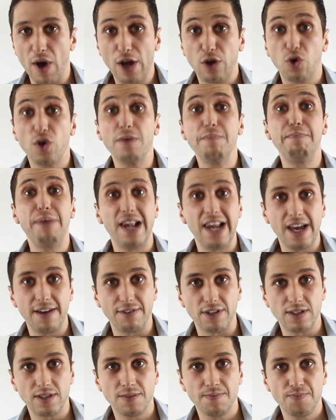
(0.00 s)
I couldn't believe
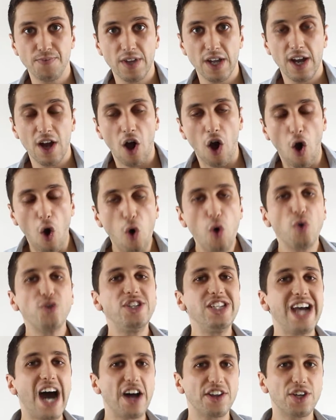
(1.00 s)
it. All
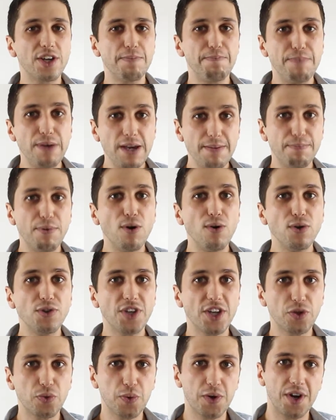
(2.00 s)
the other people
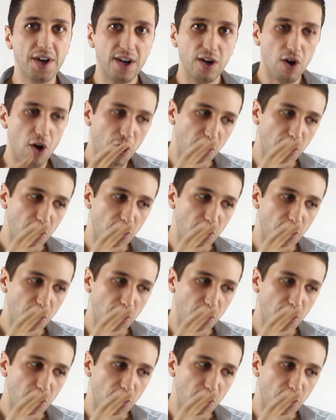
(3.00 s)
that were